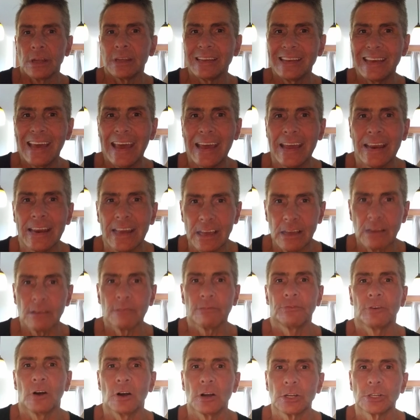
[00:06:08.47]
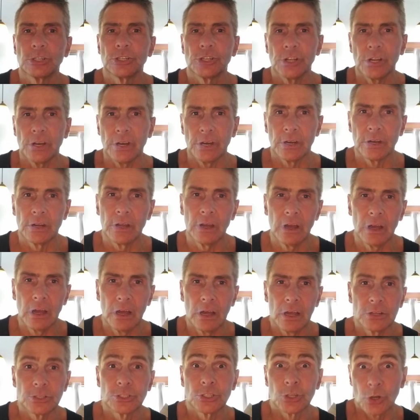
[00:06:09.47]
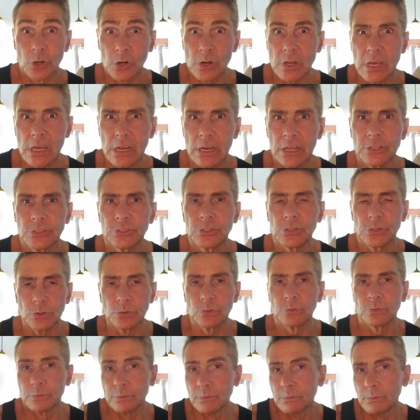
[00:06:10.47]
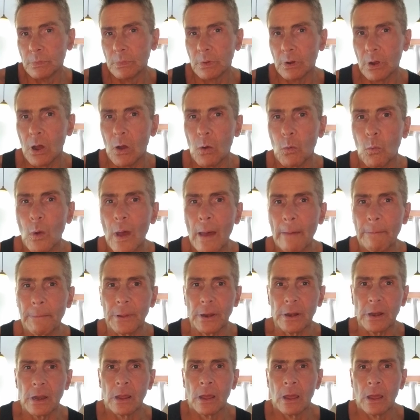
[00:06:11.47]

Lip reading: gaining function, turning it into a weapon.